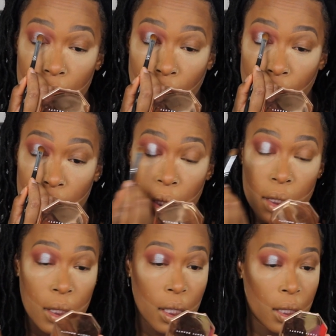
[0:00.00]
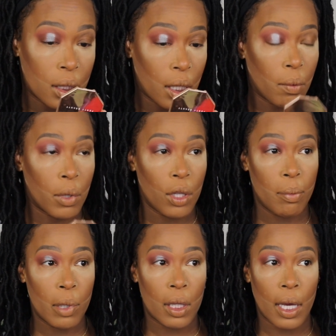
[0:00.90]
See how it just sticks? Like when you
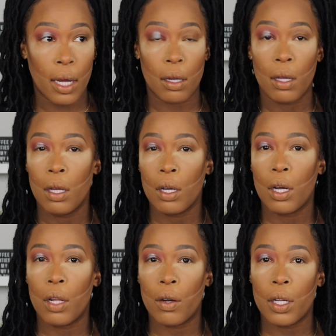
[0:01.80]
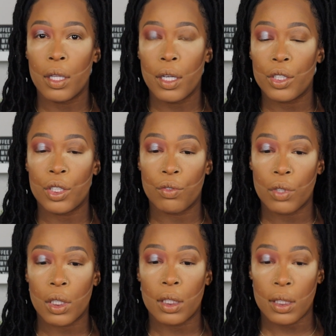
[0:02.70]
put that color on there, it just
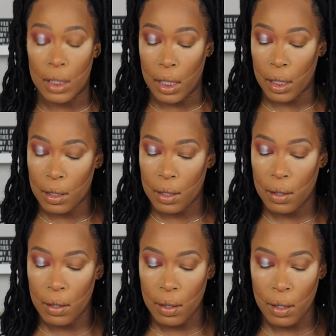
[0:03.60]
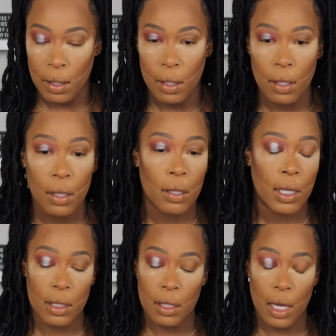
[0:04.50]
really sticks.
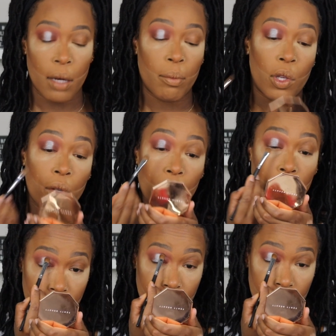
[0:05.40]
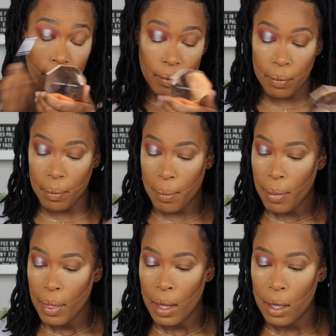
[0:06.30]
That's kind of beautiful.
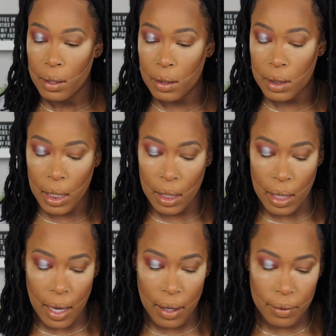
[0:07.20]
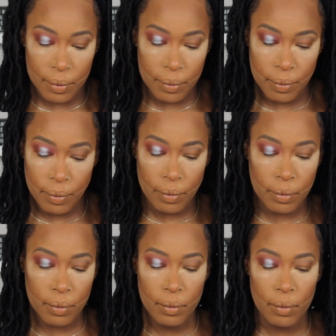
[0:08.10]
So take that
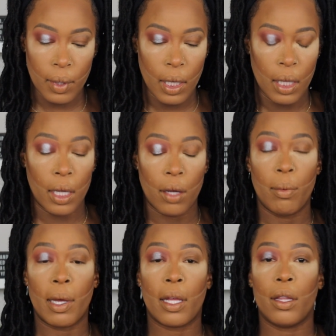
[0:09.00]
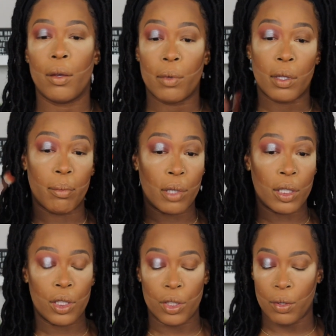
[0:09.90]
and then go back in there with the
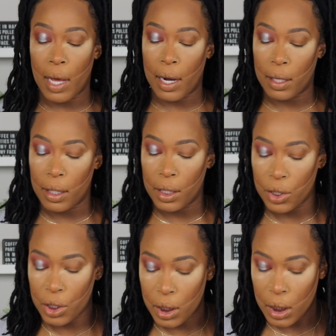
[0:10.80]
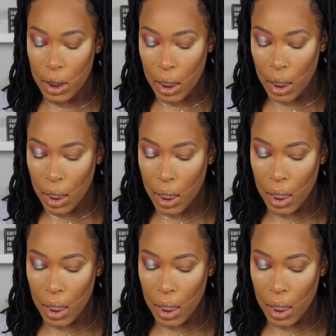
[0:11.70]
brush that you had initially.